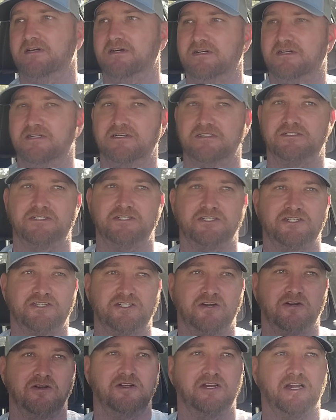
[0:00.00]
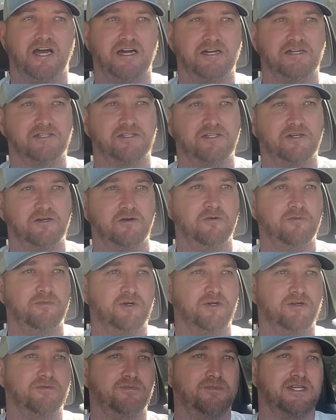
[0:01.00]
uh, to start
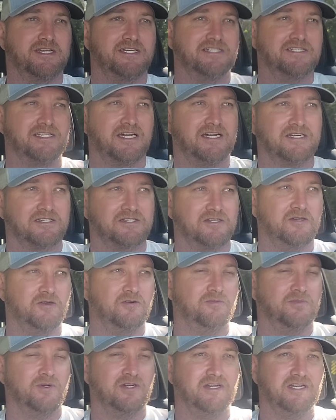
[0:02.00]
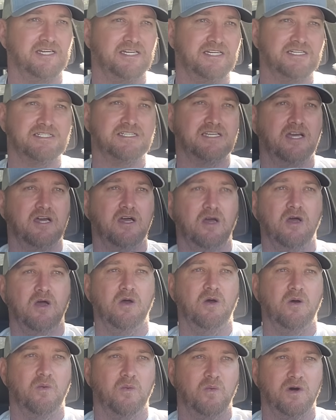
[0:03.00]
October because October is
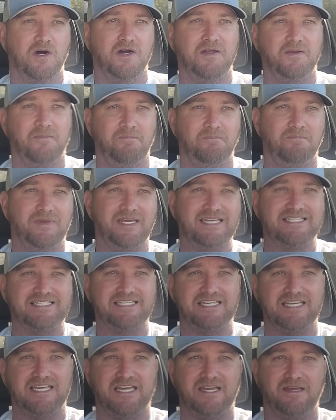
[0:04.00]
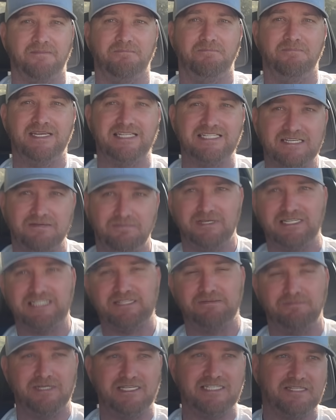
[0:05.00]
one busy, busy,
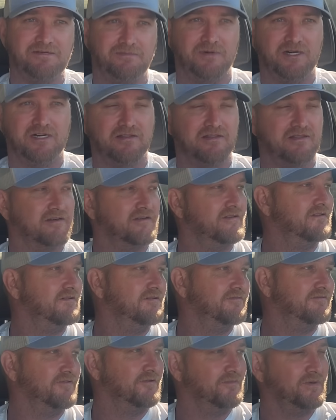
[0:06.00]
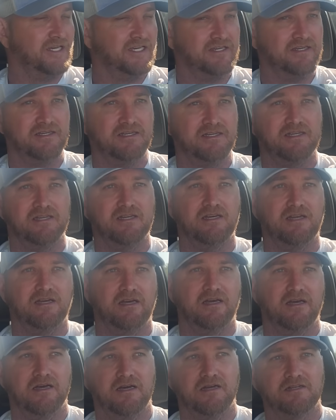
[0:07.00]
busy, busy month for me.
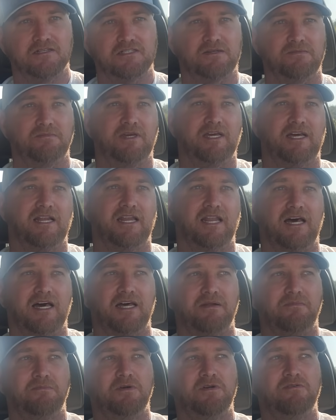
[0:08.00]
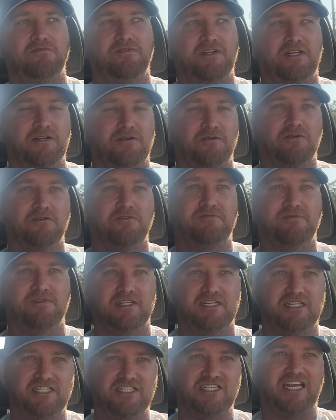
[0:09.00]
There's gonna be a lot of moving and
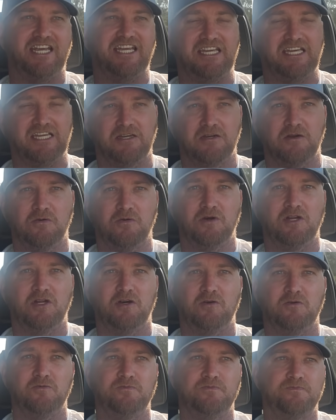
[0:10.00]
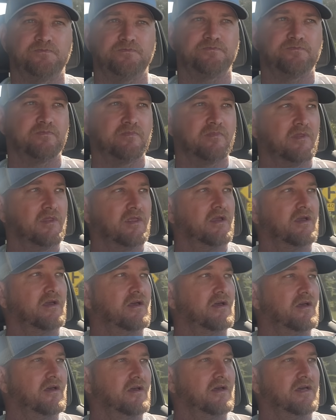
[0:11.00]
grooving and shaking going
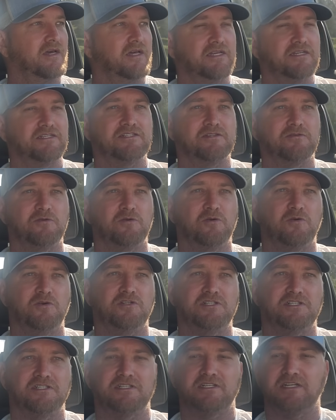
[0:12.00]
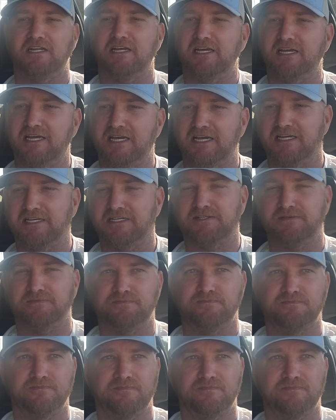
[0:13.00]
on. It is so gorgeous today, guys.